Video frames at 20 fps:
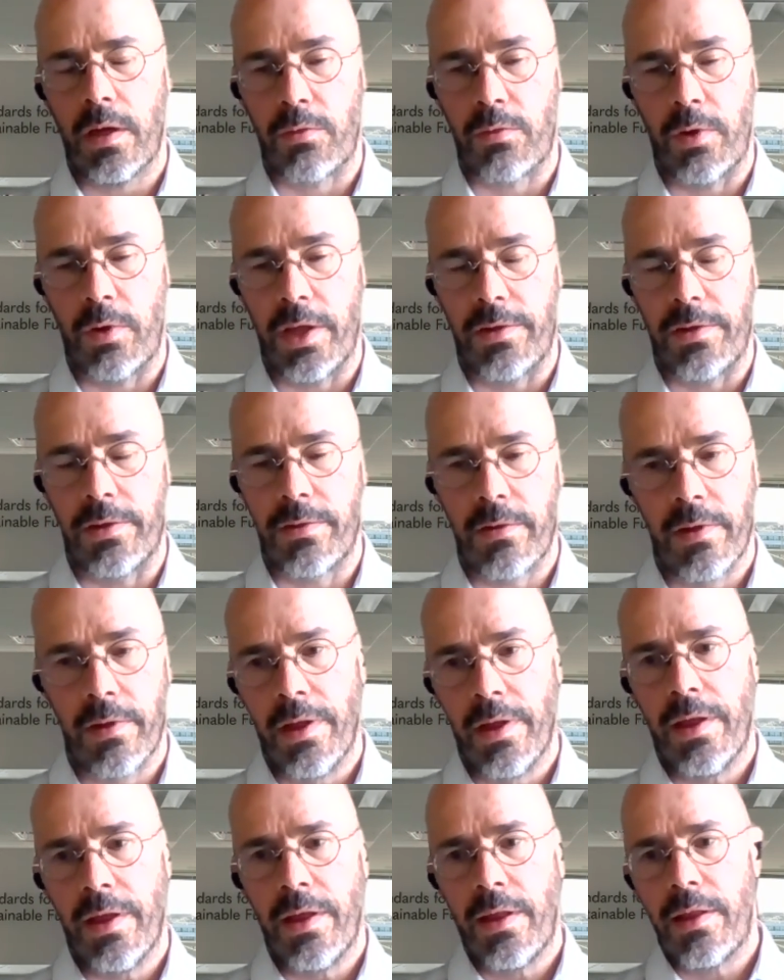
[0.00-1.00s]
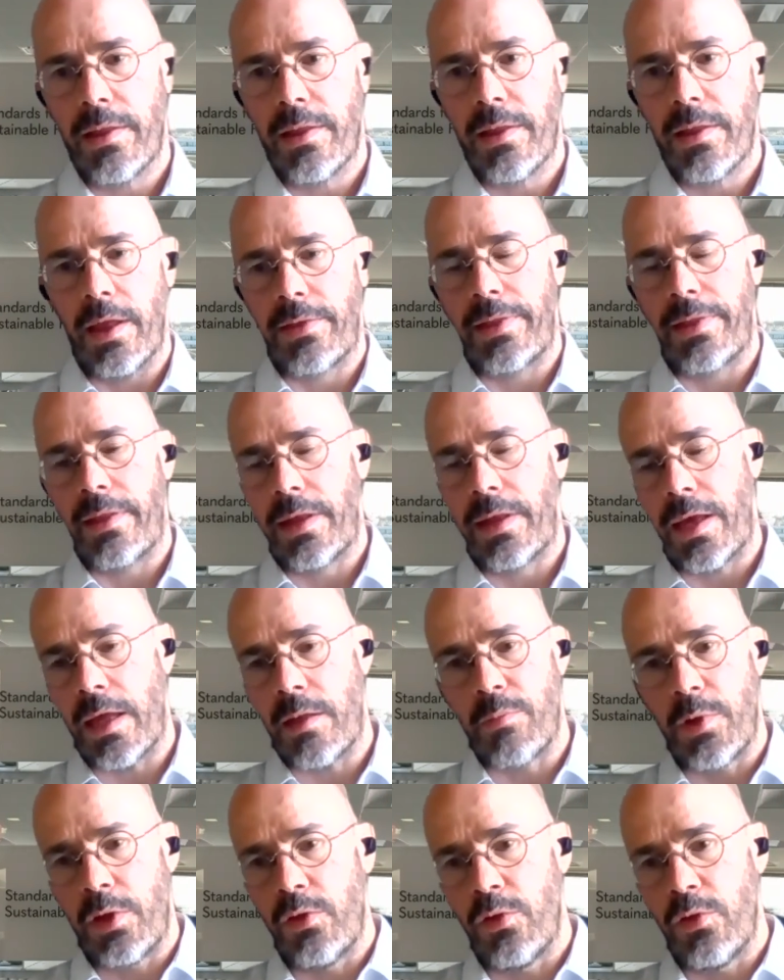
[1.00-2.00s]
credit that
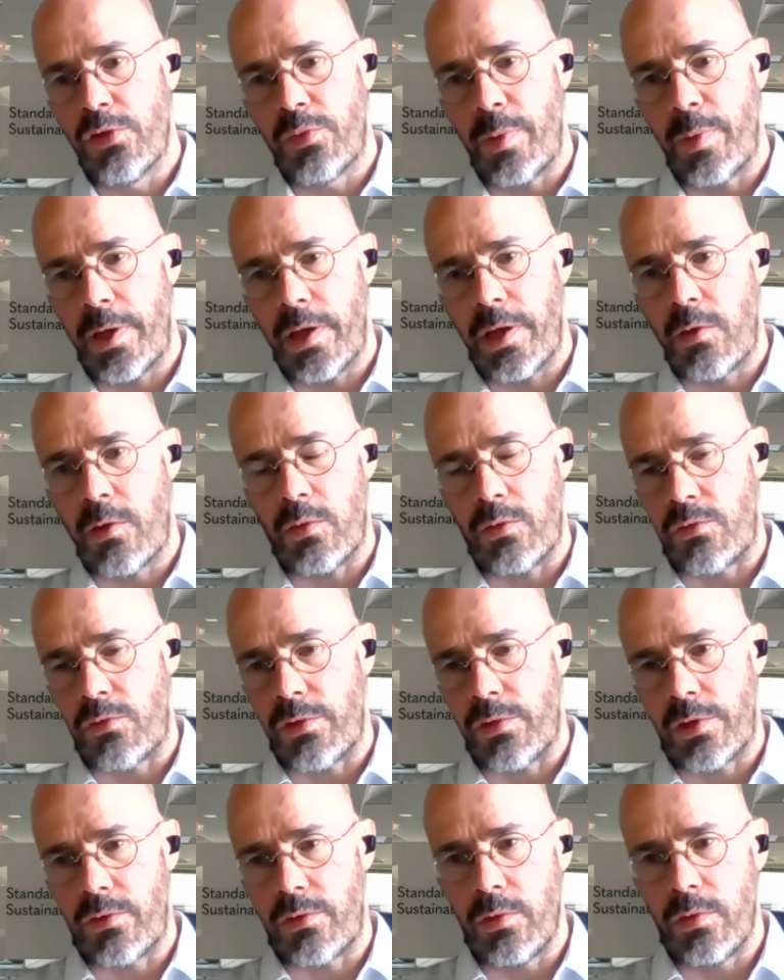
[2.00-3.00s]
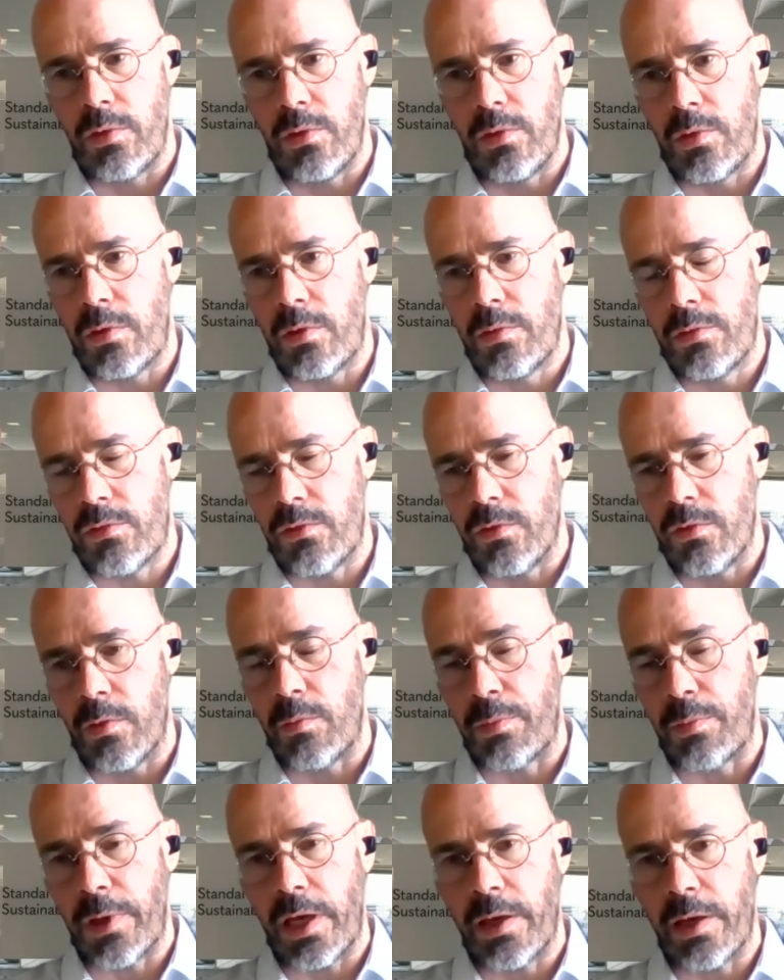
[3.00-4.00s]
can be used by a country to
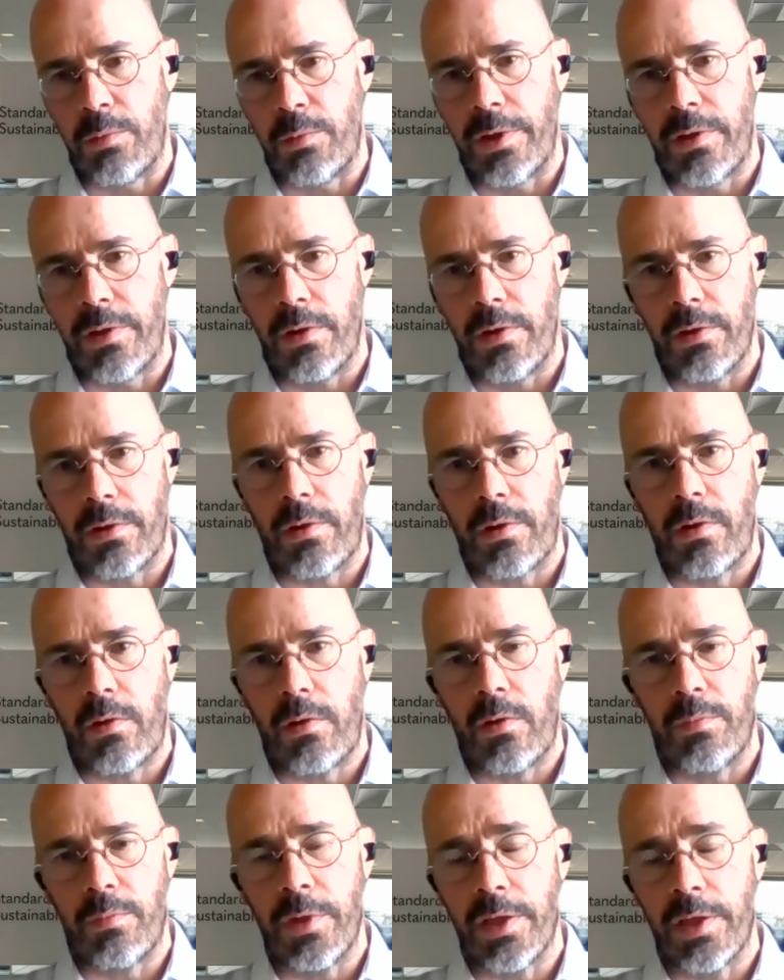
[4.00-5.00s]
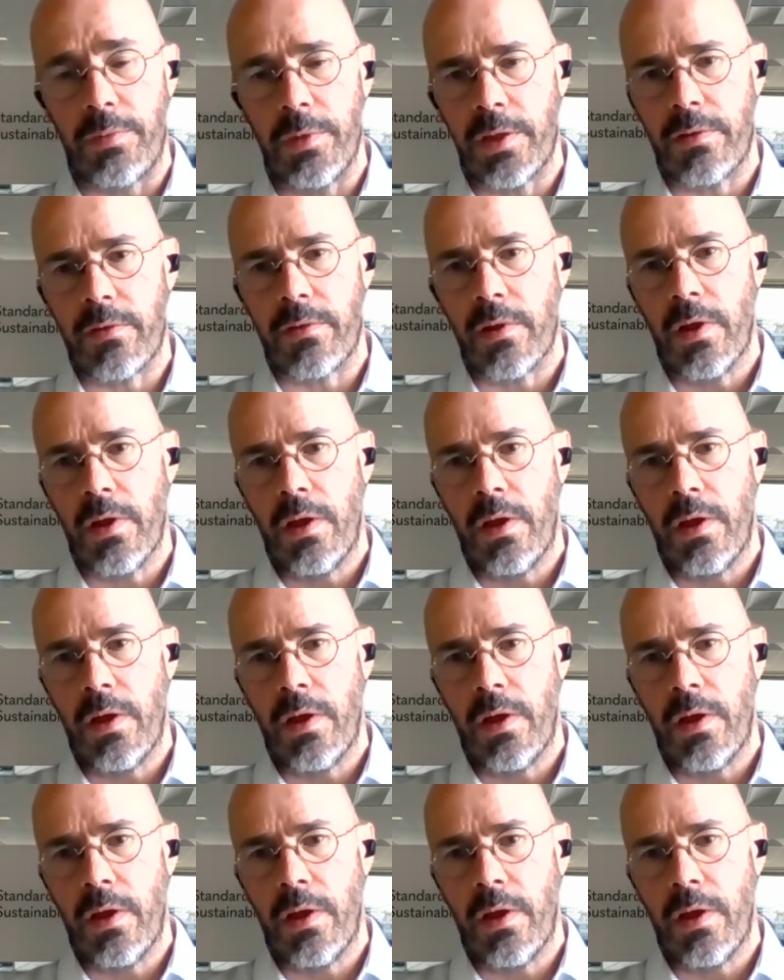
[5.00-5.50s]
comply with their commitment,